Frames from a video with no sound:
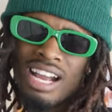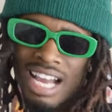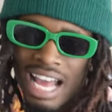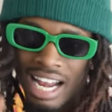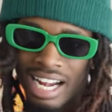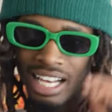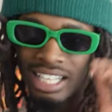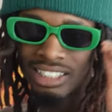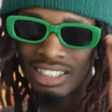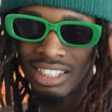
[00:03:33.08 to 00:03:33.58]
I
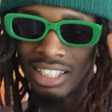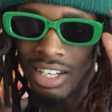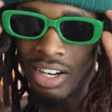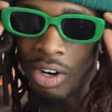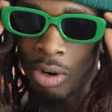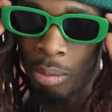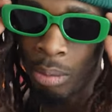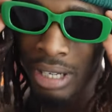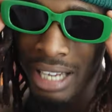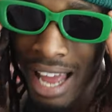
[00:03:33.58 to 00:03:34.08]
got that shit
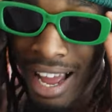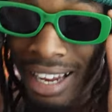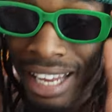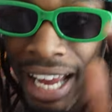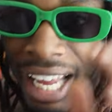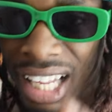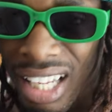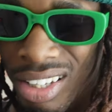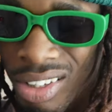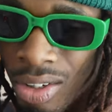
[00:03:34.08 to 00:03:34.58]
on, but y'all
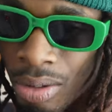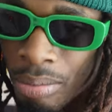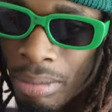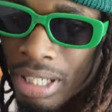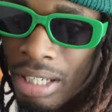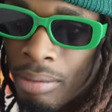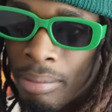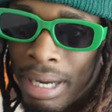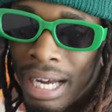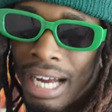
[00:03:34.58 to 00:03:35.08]
can't look me
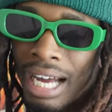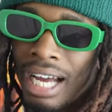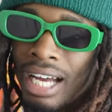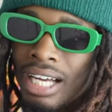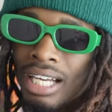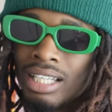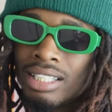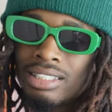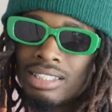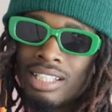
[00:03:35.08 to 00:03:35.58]
in my
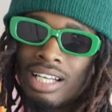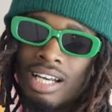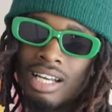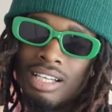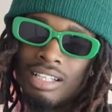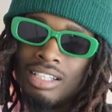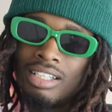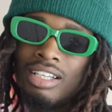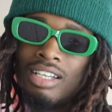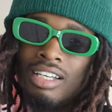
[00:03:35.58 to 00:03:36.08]
eyes now.
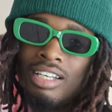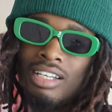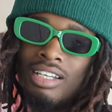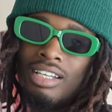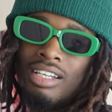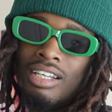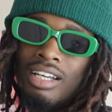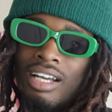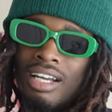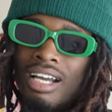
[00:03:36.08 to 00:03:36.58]

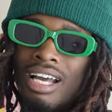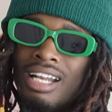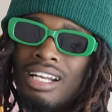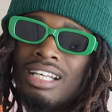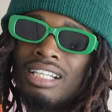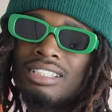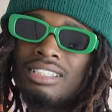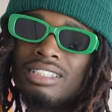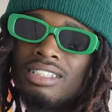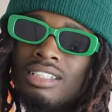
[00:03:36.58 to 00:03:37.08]
I got
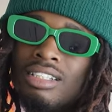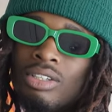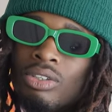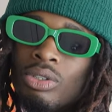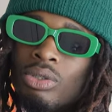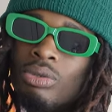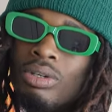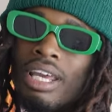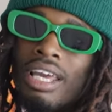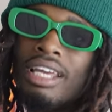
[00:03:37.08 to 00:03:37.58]
that shit
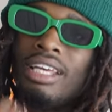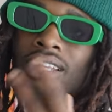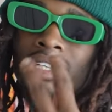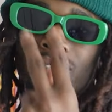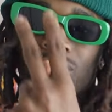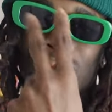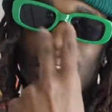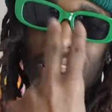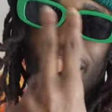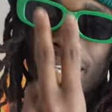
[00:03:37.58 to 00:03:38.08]
on, you can't
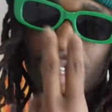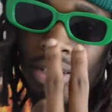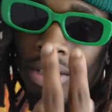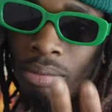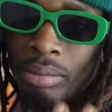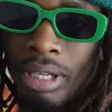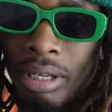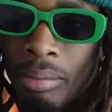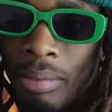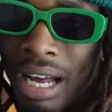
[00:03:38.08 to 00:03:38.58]

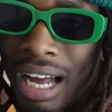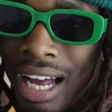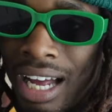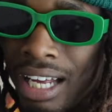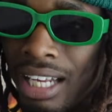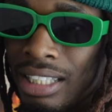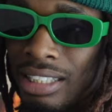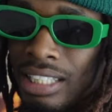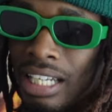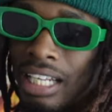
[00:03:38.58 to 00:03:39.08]
look me in my
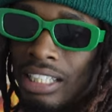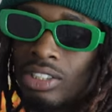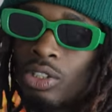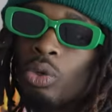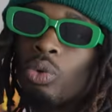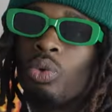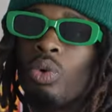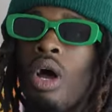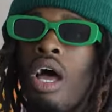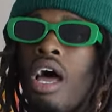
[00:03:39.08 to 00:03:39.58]
eyes now.
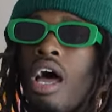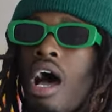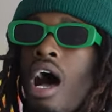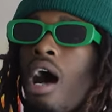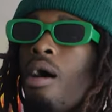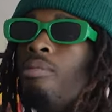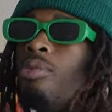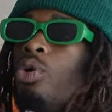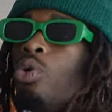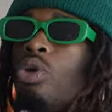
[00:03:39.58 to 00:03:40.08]
So
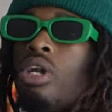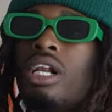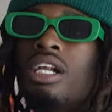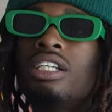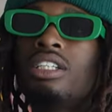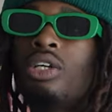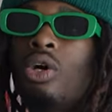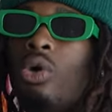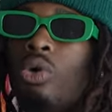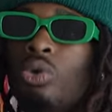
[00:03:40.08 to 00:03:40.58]
I'm new to
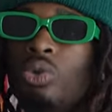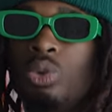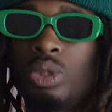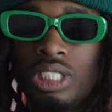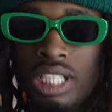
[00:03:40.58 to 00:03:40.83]
this whole